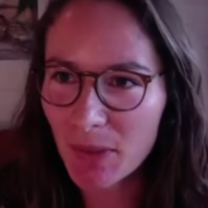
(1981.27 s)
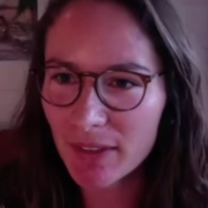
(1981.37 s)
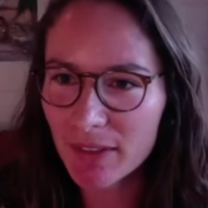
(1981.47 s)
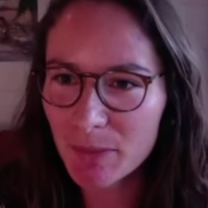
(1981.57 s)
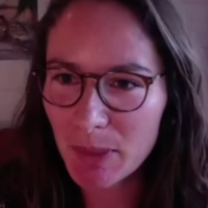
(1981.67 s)

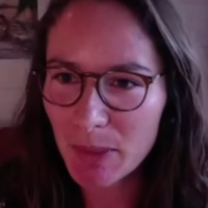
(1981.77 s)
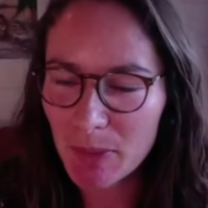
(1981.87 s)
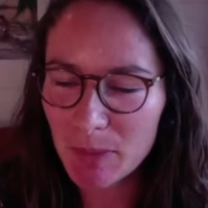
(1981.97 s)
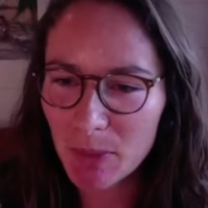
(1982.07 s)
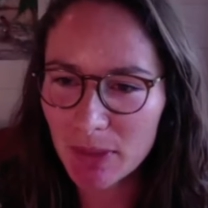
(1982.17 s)
it's been a
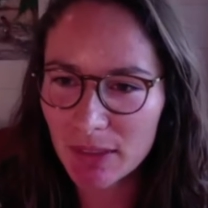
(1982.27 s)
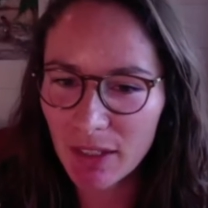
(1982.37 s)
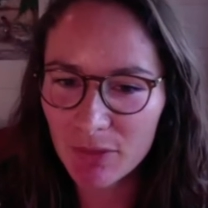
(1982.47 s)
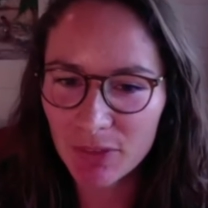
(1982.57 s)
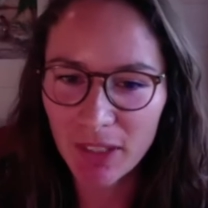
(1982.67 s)
bit more than
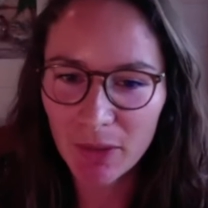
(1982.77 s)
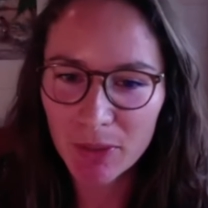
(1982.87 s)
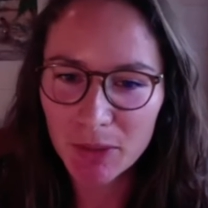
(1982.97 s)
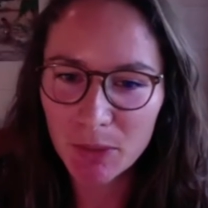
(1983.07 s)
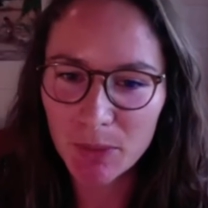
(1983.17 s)
half an hour,
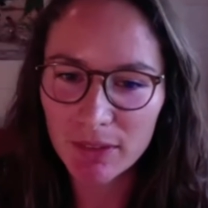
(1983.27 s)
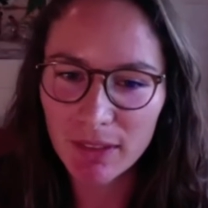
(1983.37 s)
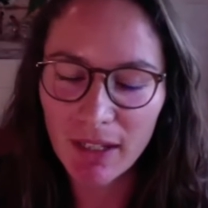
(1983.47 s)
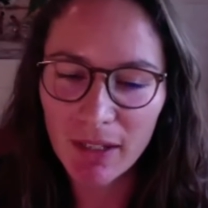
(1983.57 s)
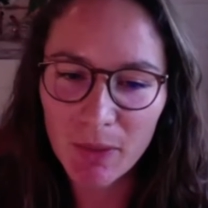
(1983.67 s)
so we'll
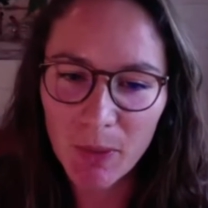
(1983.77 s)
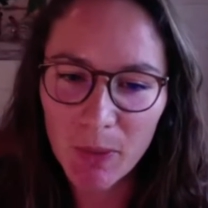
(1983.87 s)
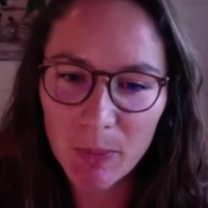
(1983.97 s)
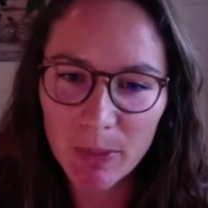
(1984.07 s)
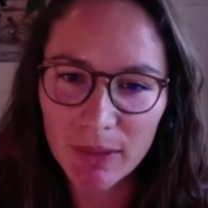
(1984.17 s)
now
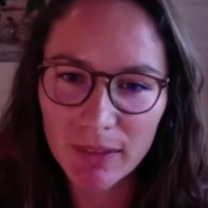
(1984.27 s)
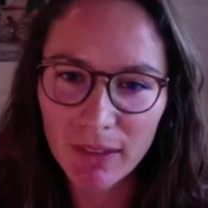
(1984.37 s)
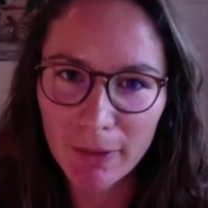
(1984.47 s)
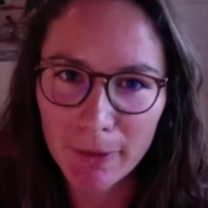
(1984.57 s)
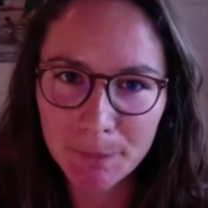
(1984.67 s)
open
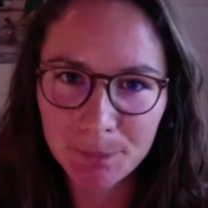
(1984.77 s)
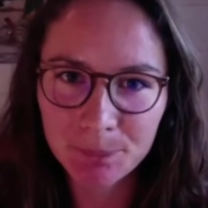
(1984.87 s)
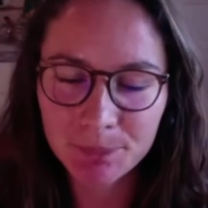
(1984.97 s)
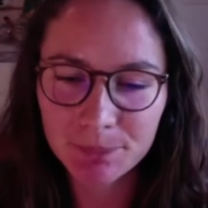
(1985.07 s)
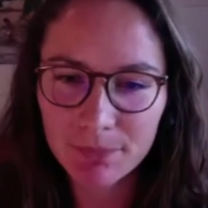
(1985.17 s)

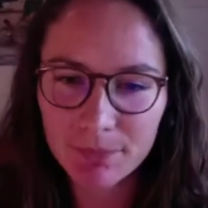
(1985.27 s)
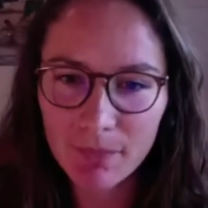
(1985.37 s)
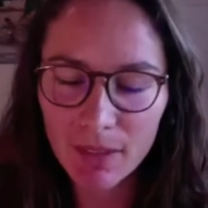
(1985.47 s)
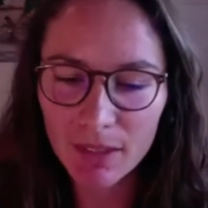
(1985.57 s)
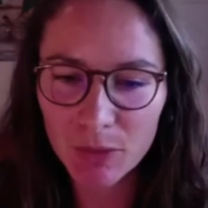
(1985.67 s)

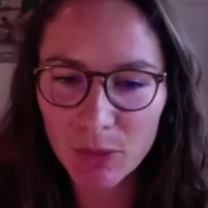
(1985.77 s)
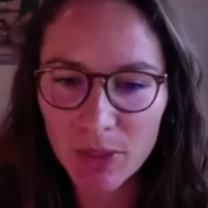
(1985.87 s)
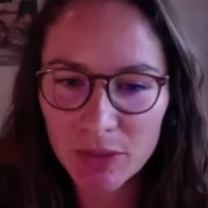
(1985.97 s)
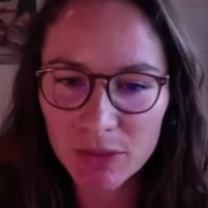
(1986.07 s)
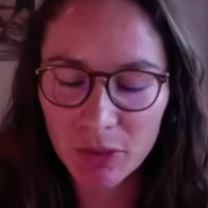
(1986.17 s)
to
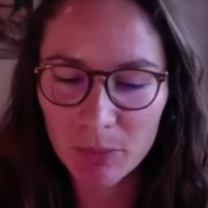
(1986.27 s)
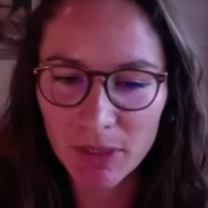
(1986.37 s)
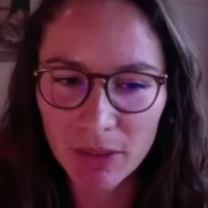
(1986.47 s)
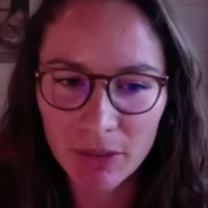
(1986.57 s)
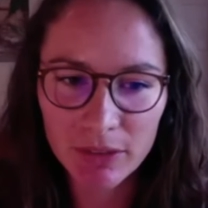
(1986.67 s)
questions from
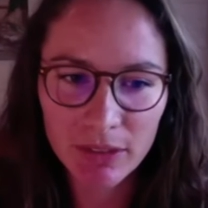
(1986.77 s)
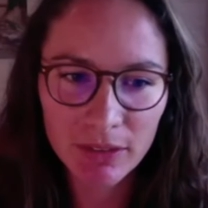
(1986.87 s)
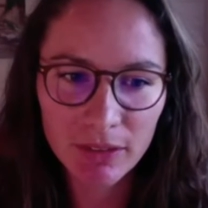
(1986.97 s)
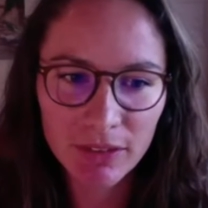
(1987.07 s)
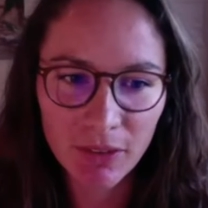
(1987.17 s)
the
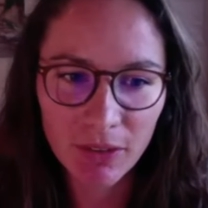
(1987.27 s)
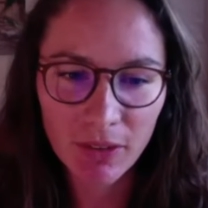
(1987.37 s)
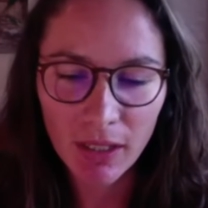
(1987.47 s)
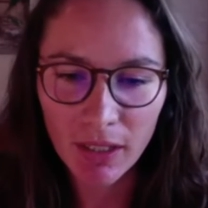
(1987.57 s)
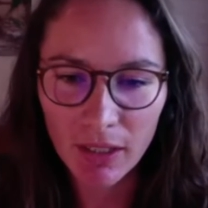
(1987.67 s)
audience. So
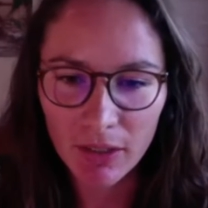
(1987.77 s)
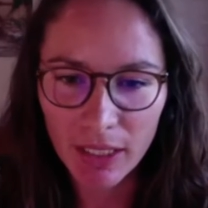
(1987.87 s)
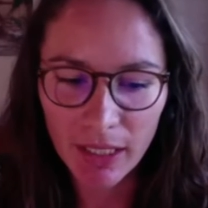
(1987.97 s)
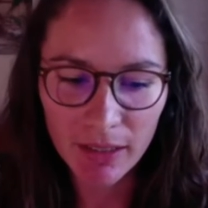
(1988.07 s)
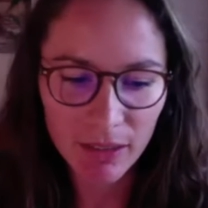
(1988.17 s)

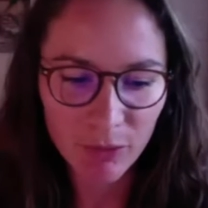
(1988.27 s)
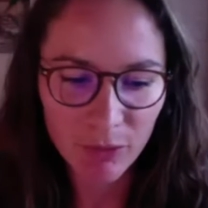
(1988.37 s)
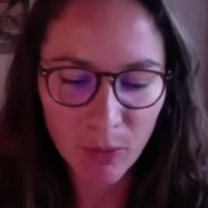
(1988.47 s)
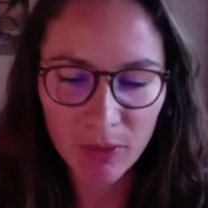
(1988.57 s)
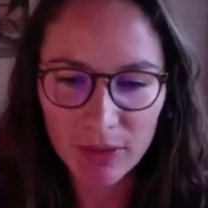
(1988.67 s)
again, if
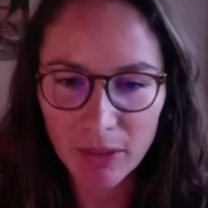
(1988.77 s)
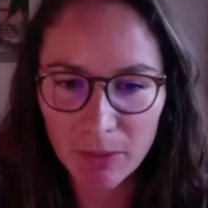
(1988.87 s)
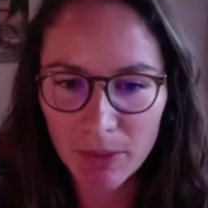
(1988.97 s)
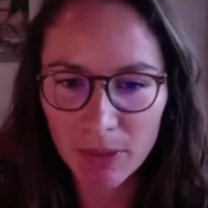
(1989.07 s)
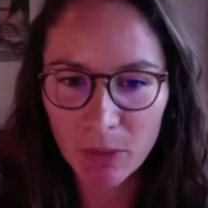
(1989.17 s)
you want to
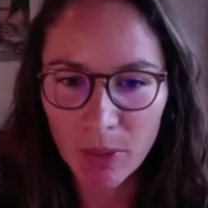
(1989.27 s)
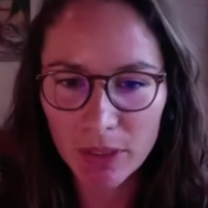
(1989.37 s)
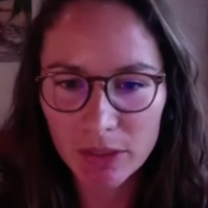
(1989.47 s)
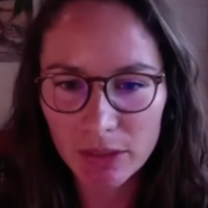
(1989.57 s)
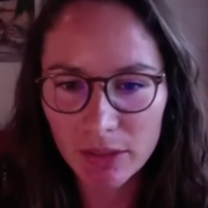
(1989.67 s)
submit a
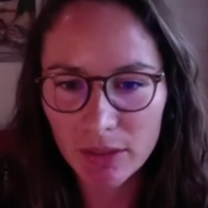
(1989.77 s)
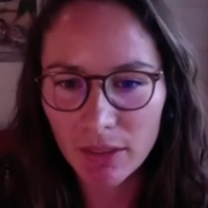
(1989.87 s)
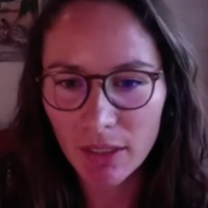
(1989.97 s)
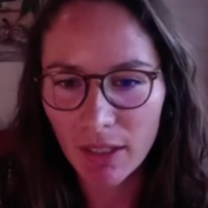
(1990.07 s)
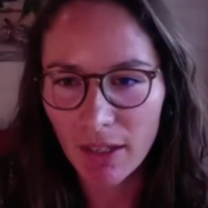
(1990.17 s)
question,
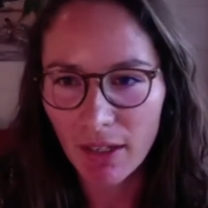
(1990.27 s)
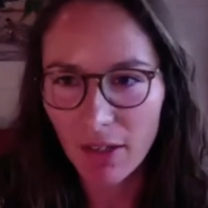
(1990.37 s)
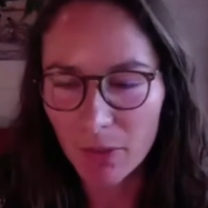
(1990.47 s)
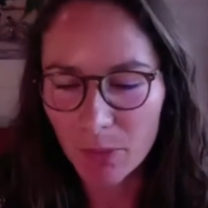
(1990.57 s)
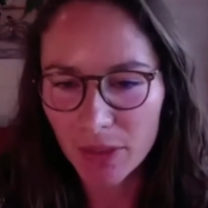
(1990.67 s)

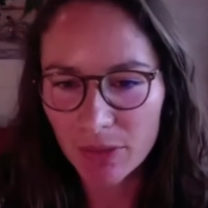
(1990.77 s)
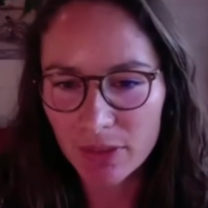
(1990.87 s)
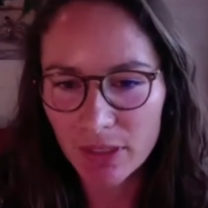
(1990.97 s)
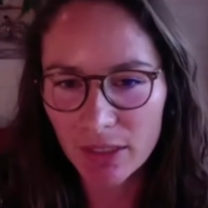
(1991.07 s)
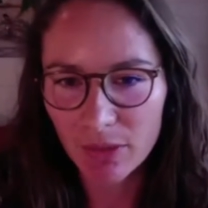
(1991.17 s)
we're
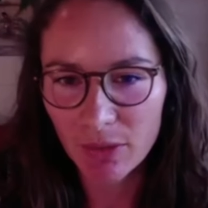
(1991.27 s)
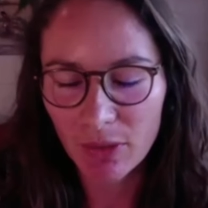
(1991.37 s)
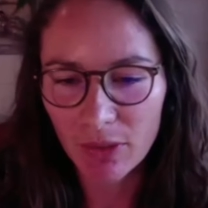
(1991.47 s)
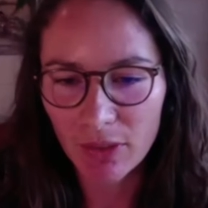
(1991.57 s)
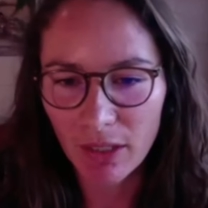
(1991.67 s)
using
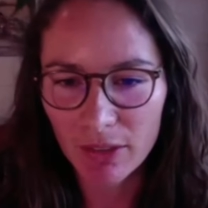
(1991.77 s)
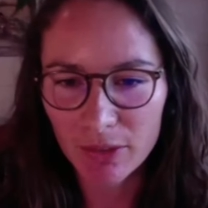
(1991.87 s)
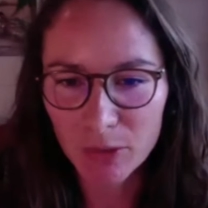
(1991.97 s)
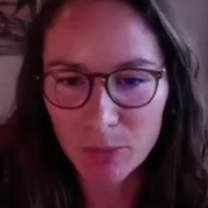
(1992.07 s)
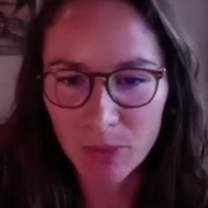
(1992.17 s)
the
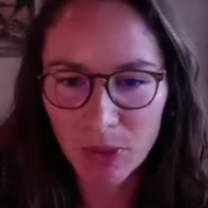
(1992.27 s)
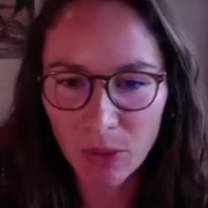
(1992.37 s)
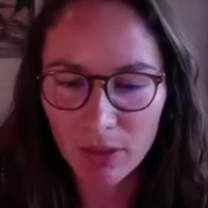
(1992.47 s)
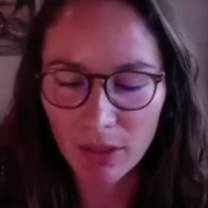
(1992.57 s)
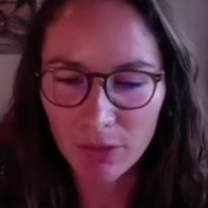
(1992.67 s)
Zoom's
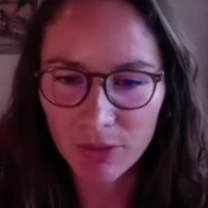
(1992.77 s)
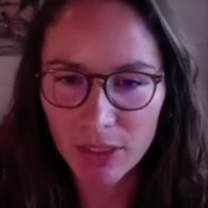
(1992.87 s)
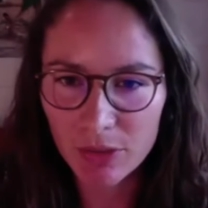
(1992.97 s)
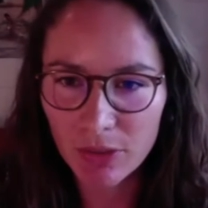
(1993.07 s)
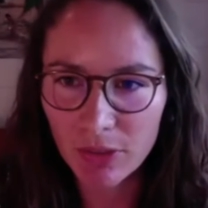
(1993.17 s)
Q&A
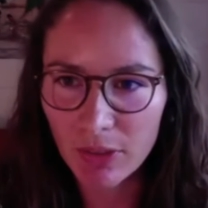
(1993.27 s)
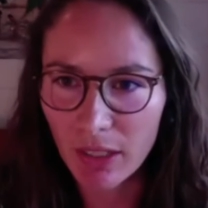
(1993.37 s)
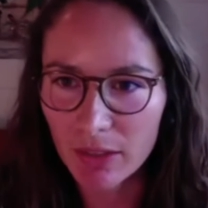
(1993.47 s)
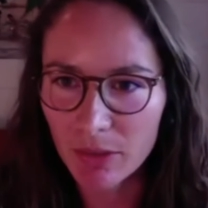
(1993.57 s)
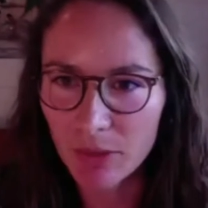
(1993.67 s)
feature,
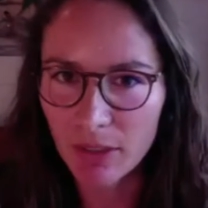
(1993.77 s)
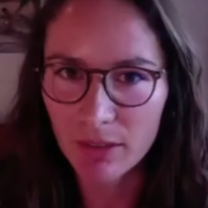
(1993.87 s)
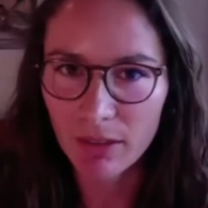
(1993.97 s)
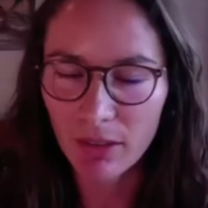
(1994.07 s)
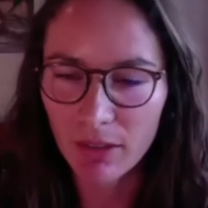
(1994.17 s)
and you
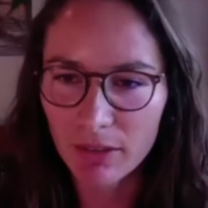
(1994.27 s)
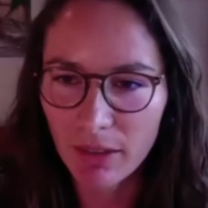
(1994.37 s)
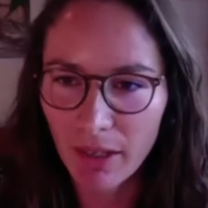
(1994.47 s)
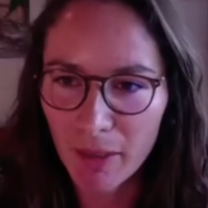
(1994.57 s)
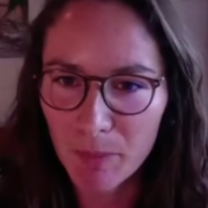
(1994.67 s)
can
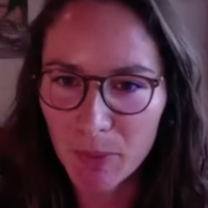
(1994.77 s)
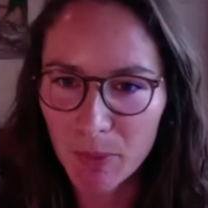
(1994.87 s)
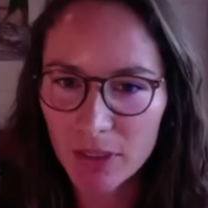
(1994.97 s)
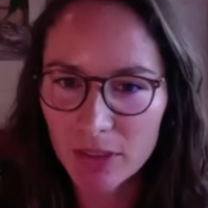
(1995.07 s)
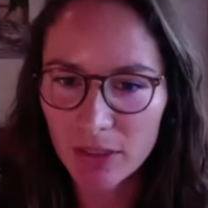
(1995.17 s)
type your
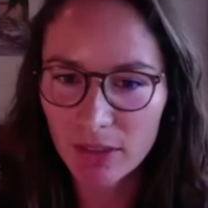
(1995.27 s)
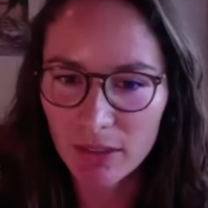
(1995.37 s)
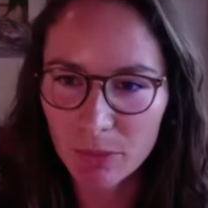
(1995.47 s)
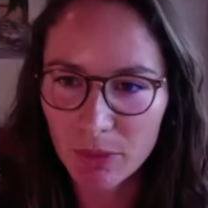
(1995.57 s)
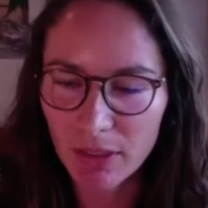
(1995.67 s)
question
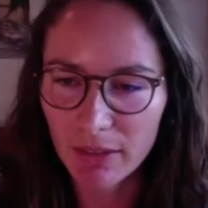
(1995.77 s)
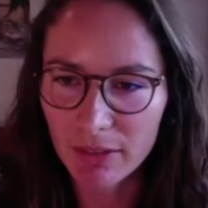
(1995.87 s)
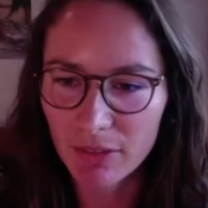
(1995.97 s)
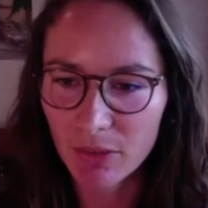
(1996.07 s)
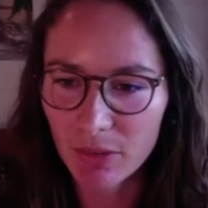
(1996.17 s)
and we'll
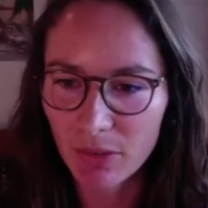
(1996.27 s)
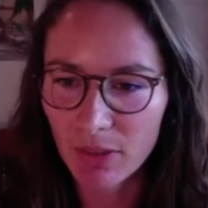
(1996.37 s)
answer